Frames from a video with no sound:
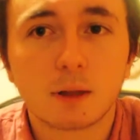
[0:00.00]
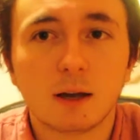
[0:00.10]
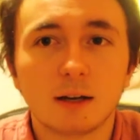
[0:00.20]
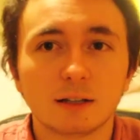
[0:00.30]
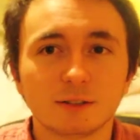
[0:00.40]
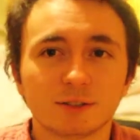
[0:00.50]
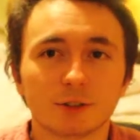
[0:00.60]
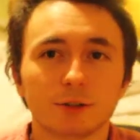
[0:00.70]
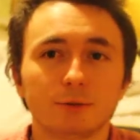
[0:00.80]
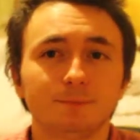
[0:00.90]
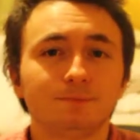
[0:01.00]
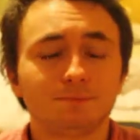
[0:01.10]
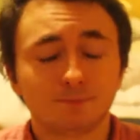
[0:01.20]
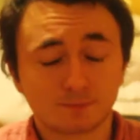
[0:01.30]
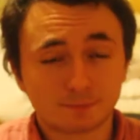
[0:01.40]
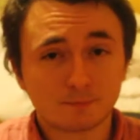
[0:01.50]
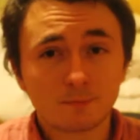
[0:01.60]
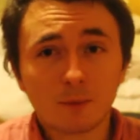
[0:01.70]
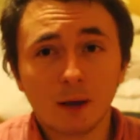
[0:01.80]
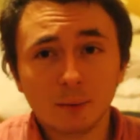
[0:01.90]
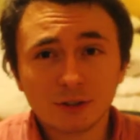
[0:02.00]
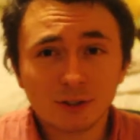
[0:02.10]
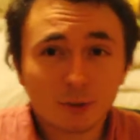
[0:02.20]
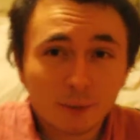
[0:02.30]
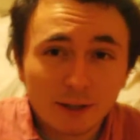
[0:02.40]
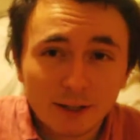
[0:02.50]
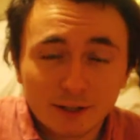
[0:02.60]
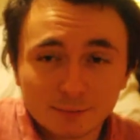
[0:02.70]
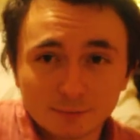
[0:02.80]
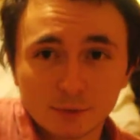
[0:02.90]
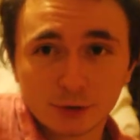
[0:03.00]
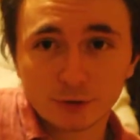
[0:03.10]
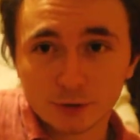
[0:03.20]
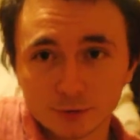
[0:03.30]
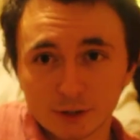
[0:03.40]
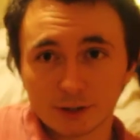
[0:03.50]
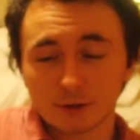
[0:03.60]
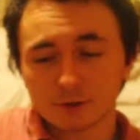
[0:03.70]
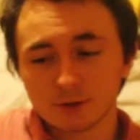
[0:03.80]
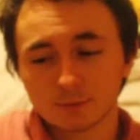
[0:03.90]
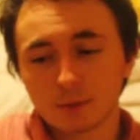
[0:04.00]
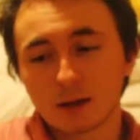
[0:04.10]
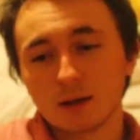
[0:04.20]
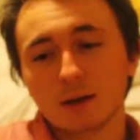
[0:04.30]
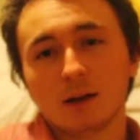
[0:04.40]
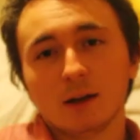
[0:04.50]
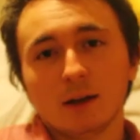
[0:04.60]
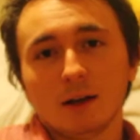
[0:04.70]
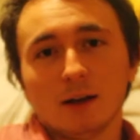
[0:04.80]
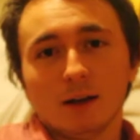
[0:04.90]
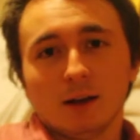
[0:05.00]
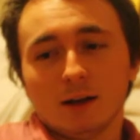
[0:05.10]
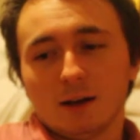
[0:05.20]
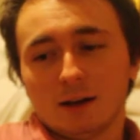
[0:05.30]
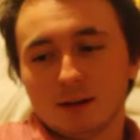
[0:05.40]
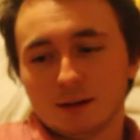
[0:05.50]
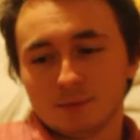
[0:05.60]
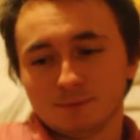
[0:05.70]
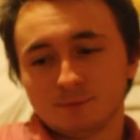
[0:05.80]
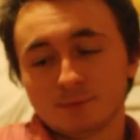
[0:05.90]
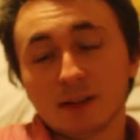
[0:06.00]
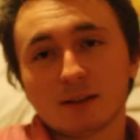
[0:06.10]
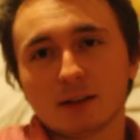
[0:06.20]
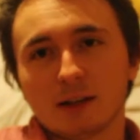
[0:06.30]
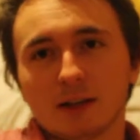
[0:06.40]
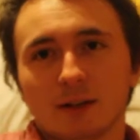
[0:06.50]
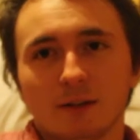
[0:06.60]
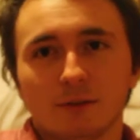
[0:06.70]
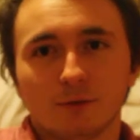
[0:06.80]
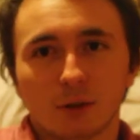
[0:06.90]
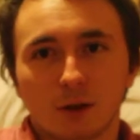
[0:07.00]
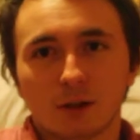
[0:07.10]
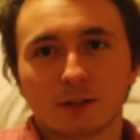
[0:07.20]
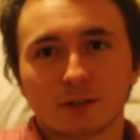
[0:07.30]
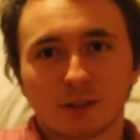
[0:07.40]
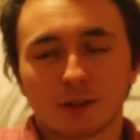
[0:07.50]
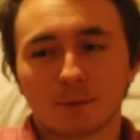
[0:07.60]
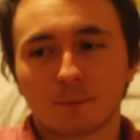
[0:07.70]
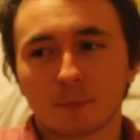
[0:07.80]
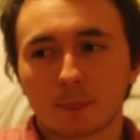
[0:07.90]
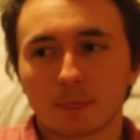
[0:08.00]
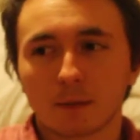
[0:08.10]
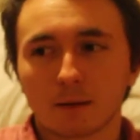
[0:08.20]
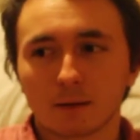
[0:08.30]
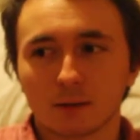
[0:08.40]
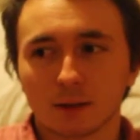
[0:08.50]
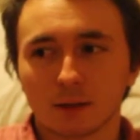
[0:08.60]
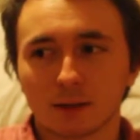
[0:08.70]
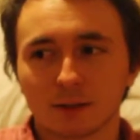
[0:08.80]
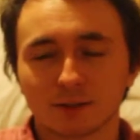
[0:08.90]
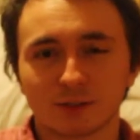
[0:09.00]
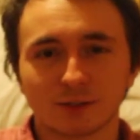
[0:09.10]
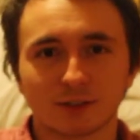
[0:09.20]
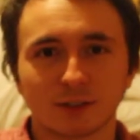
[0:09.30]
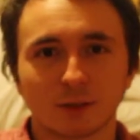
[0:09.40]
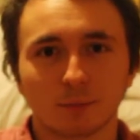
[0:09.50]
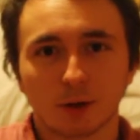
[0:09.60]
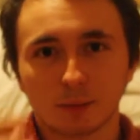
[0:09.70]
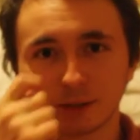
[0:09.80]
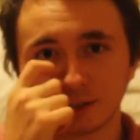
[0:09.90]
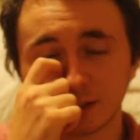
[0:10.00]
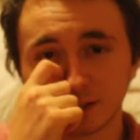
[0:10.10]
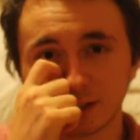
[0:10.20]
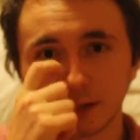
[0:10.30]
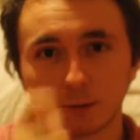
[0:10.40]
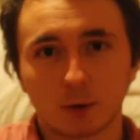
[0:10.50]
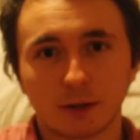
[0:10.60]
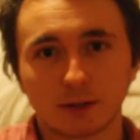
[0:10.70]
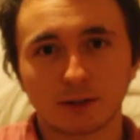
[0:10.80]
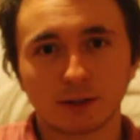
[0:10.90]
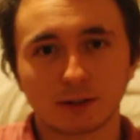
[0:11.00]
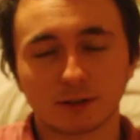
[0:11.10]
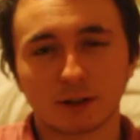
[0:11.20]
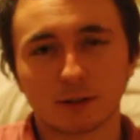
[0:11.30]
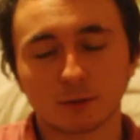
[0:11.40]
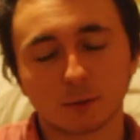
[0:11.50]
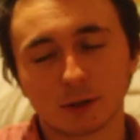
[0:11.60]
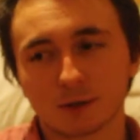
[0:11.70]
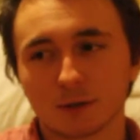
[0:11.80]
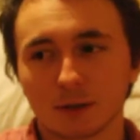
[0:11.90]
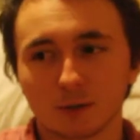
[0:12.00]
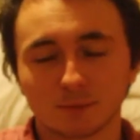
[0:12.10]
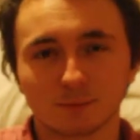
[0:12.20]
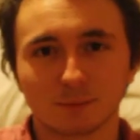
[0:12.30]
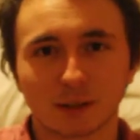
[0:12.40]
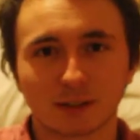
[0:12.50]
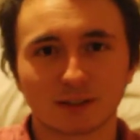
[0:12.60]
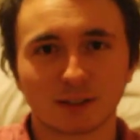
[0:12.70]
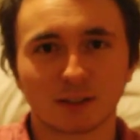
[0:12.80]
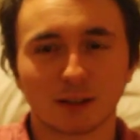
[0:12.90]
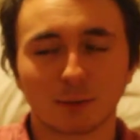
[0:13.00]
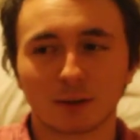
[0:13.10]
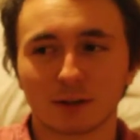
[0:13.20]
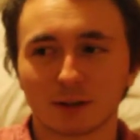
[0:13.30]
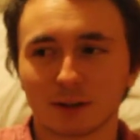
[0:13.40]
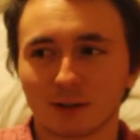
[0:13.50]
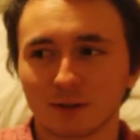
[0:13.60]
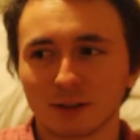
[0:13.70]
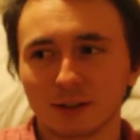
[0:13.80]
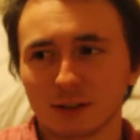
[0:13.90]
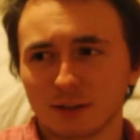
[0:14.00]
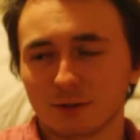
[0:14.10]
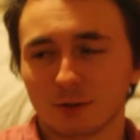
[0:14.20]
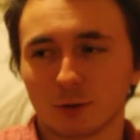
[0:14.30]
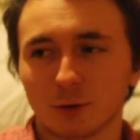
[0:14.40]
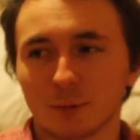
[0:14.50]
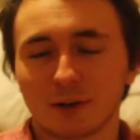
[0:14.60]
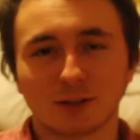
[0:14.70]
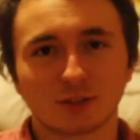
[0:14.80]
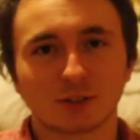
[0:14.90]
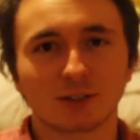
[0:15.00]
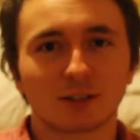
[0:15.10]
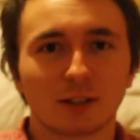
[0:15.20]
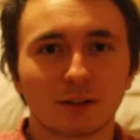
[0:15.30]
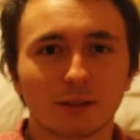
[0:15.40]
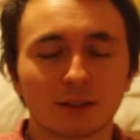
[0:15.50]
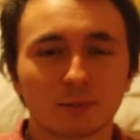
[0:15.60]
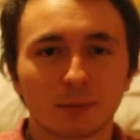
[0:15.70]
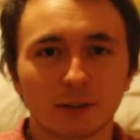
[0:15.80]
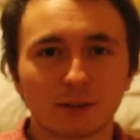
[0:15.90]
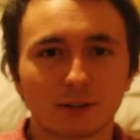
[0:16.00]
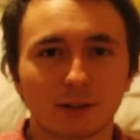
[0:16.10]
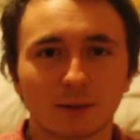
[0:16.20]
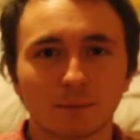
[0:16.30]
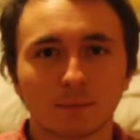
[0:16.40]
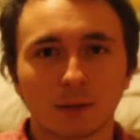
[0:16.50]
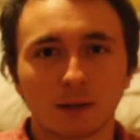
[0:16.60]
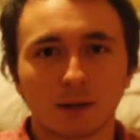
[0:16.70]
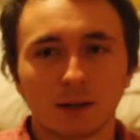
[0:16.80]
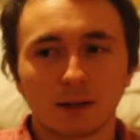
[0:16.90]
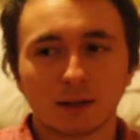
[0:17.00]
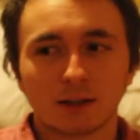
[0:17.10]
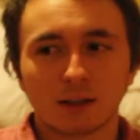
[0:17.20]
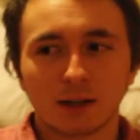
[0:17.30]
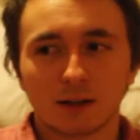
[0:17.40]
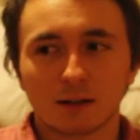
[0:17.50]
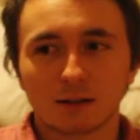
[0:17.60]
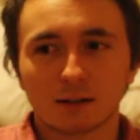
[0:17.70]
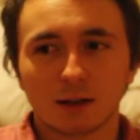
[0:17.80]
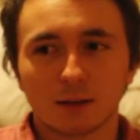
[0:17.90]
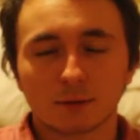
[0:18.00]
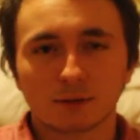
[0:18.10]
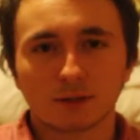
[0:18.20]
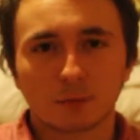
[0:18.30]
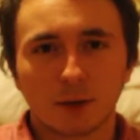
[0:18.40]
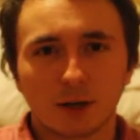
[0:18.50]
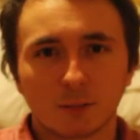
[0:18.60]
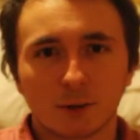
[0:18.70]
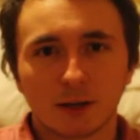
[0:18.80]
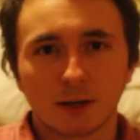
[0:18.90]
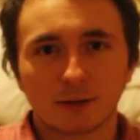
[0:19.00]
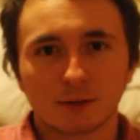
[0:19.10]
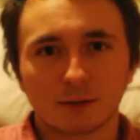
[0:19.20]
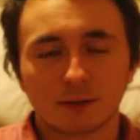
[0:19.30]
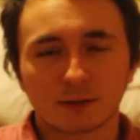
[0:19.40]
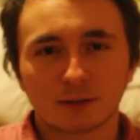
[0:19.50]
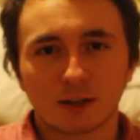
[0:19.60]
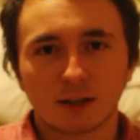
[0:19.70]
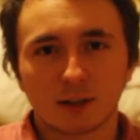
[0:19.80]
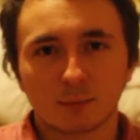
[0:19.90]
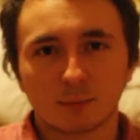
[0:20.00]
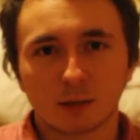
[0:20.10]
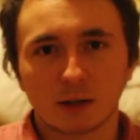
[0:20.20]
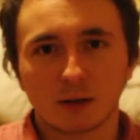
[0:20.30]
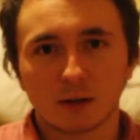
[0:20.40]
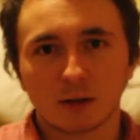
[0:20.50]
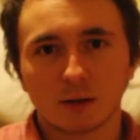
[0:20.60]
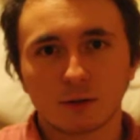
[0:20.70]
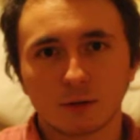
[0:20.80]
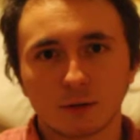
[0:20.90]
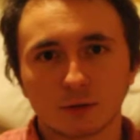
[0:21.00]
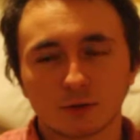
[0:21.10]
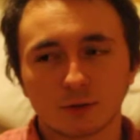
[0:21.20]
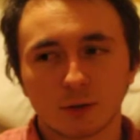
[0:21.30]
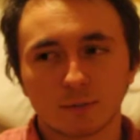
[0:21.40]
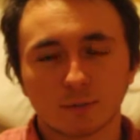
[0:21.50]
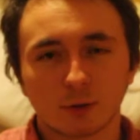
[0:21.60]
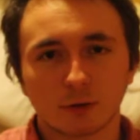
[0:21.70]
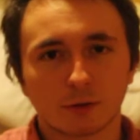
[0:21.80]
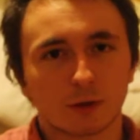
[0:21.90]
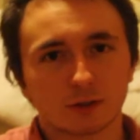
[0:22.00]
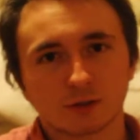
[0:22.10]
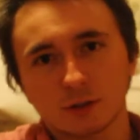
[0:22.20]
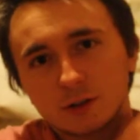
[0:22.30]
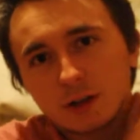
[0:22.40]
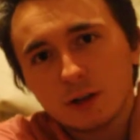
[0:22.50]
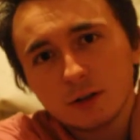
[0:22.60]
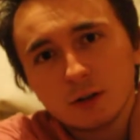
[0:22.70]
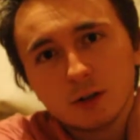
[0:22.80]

Hi, so I'm going to start making YouTube videos, uh, daily vlogs. Uh, as you can see, it probably says day one in the title. Well, I'll make it say day one in the title. Don't know what I'm actually going to title this, but uh, yeah, I was inspired by this guy named Blair, who's from Perth, Australia.